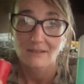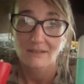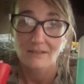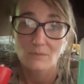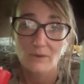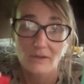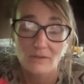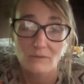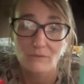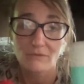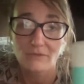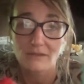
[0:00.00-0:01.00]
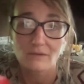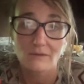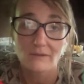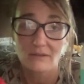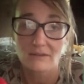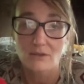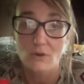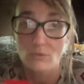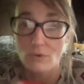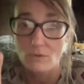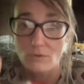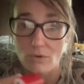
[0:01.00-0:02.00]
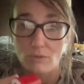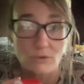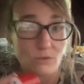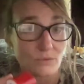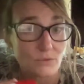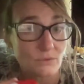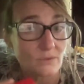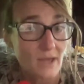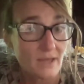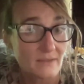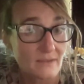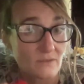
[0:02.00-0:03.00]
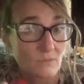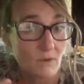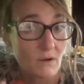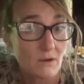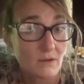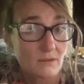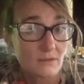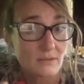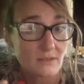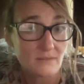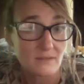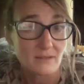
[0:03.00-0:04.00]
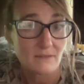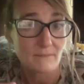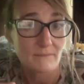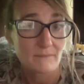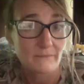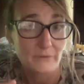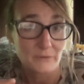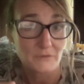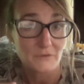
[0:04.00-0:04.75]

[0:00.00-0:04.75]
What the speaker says: is where you feel the no, no, no, don't do that. That's wrong, isn't it? For those